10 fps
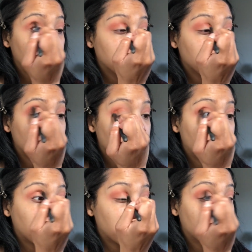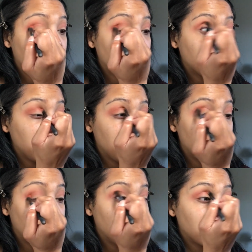that further
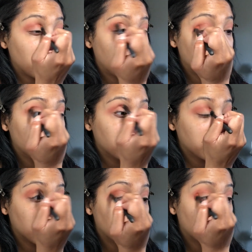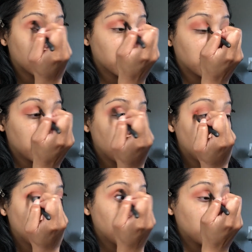in though. See that?
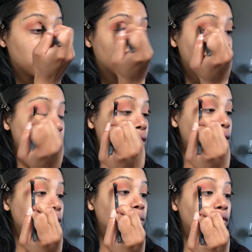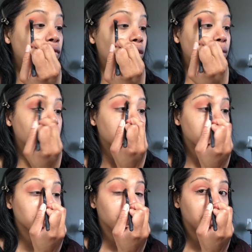Whereas see earlier before we weren't
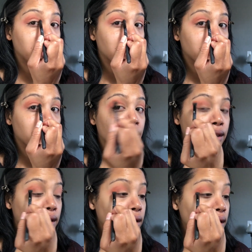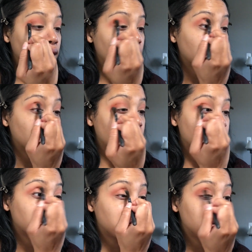really blending all the way in, but we're
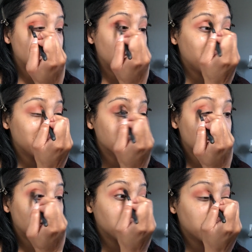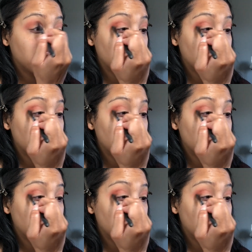trying to deepen this color.